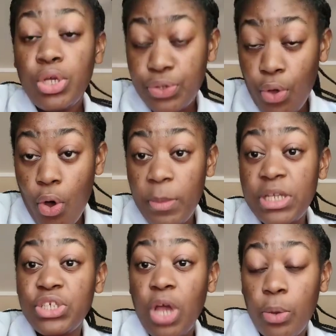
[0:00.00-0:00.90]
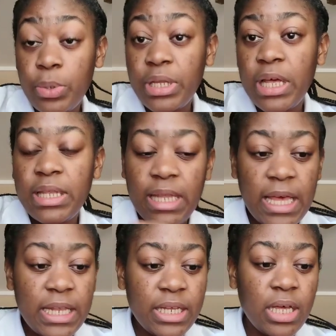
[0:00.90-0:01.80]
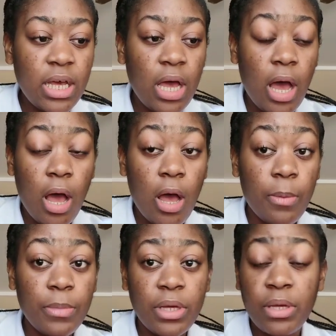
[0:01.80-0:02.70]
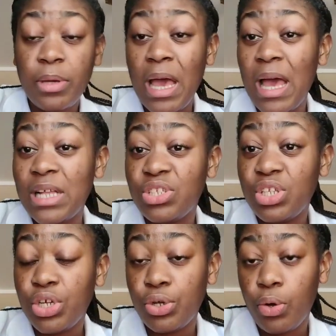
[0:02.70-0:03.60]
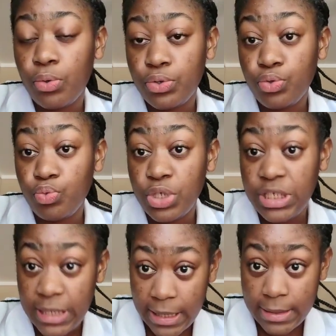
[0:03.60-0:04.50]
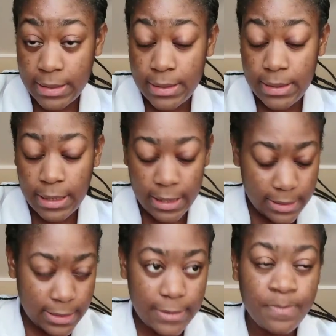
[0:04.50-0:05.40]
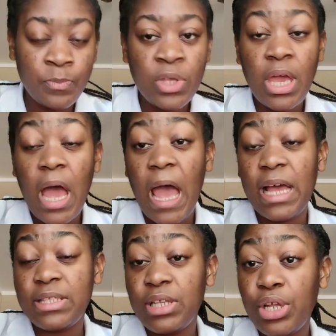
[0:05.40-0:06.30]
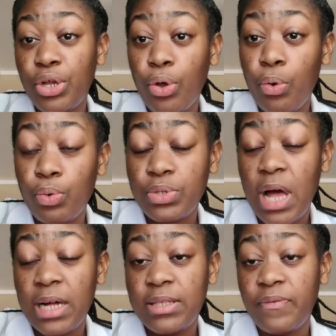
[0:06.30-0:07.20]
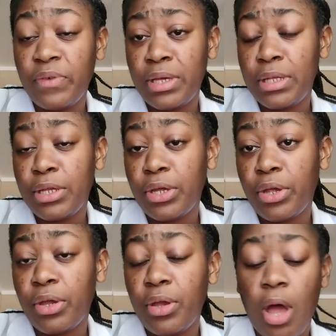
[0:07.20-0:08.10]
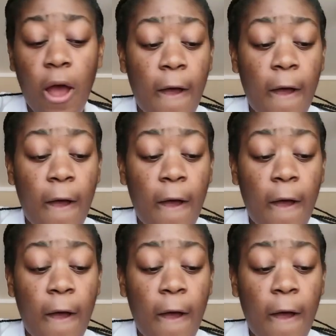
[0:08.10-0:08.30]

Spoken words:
So I'm really shocked with that. Then I had to learn how to do the checks. Yes, I had to learn how to activate their